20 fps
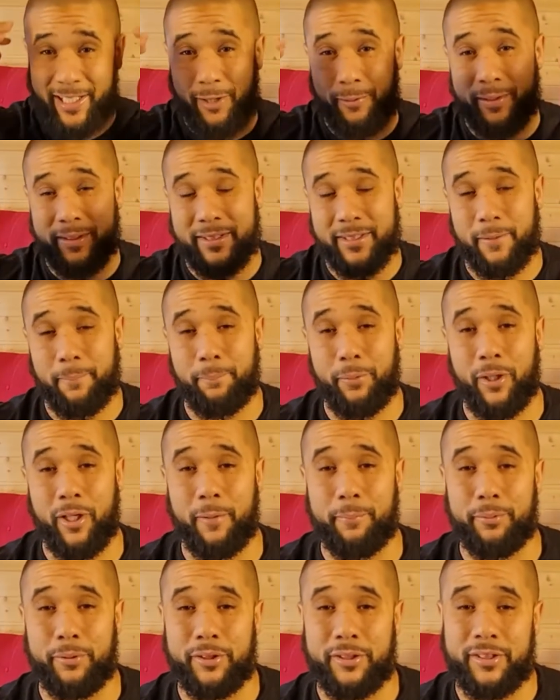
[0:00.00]
going to the
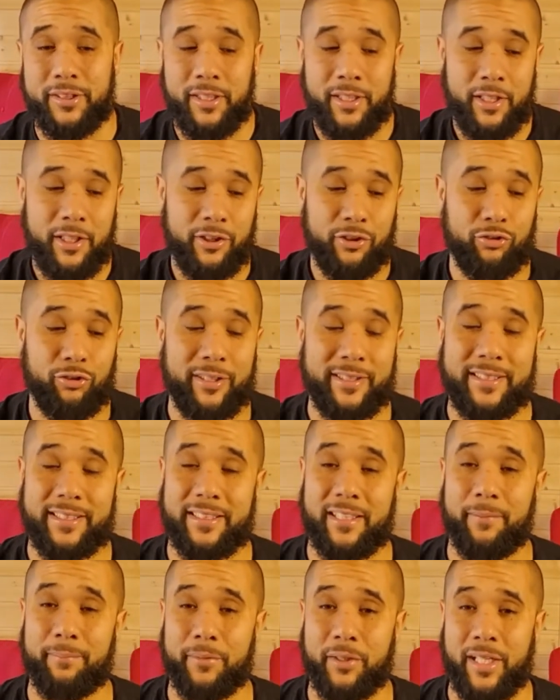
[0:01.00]
barbers,
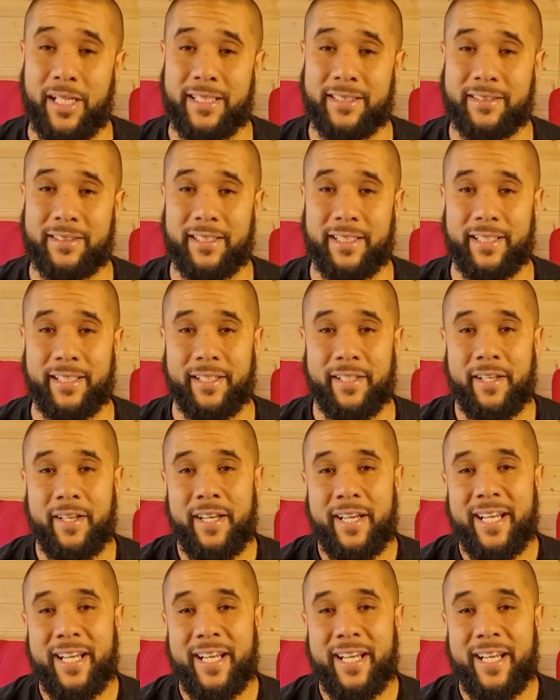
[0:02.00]
dressing up nicely.